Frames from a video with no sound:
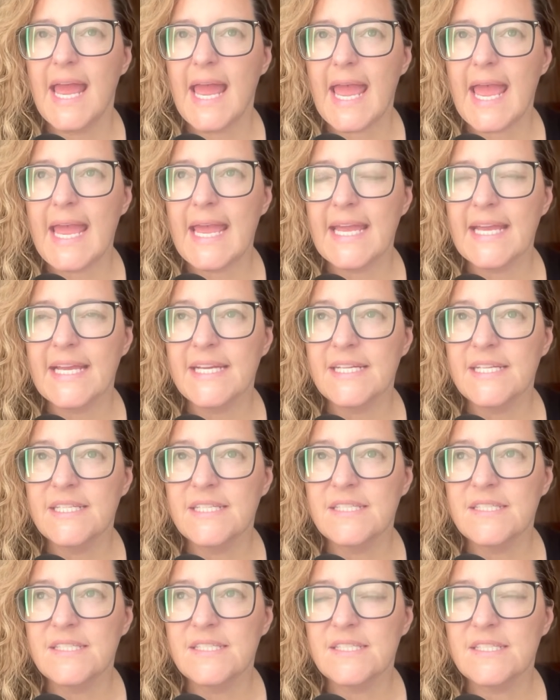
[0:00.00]

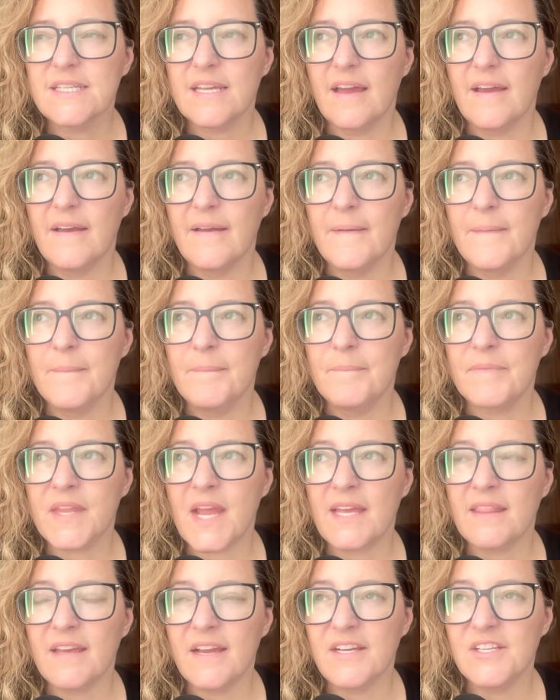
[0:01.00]
And
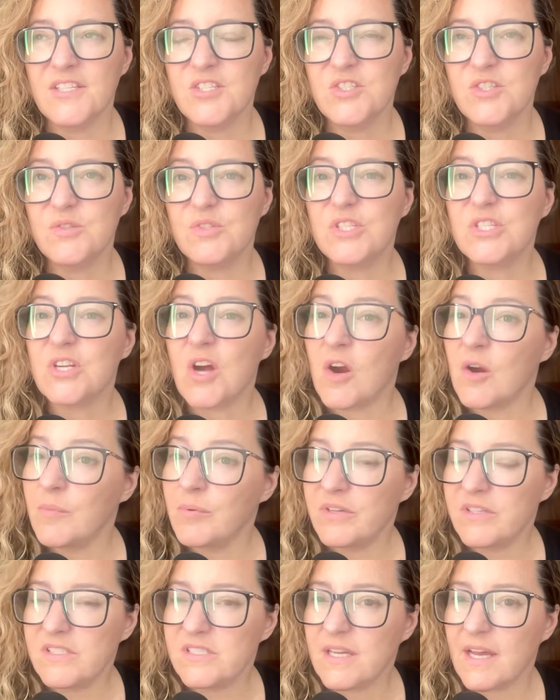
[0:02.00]
I like to do
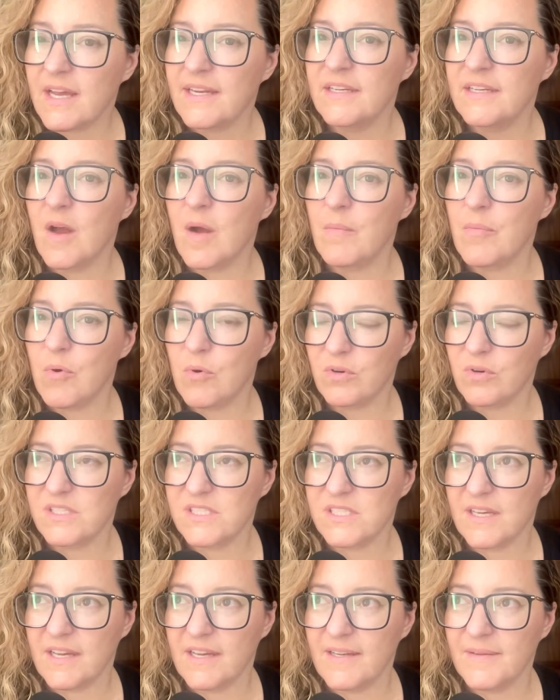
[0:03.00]
starboard side, not port
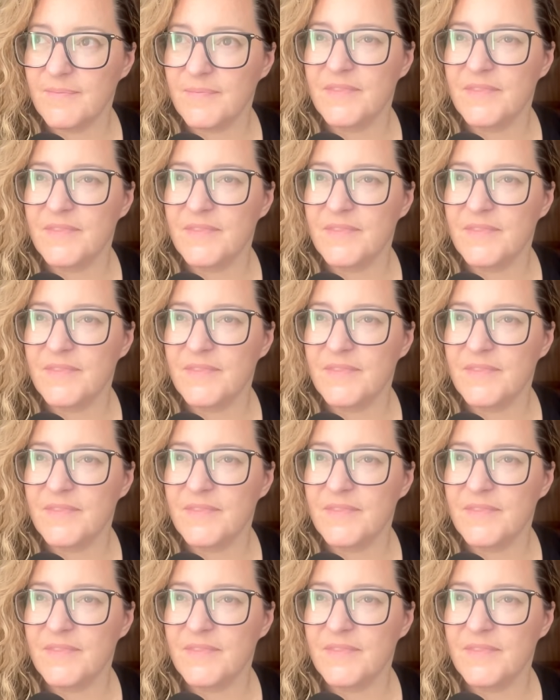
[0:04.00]
side.